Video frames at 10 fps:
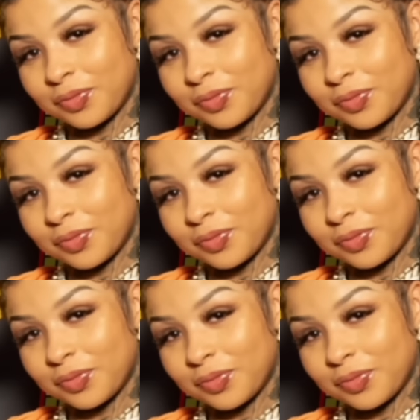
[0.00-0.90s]

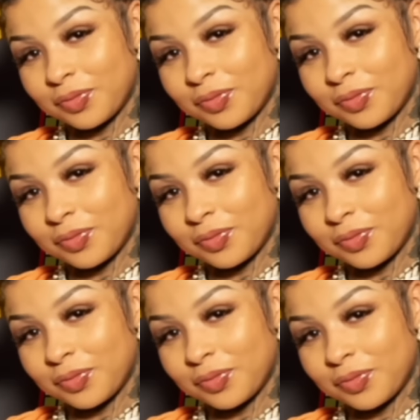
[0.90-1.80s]

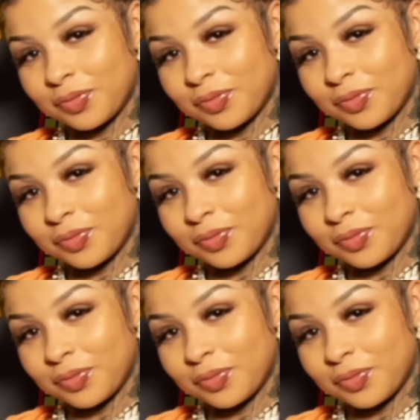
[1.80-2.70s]

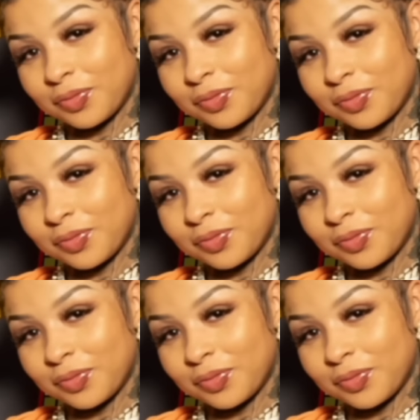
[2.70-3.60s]

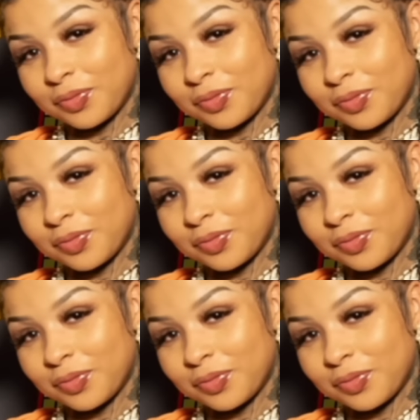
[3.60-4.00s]
The person shown says nothing.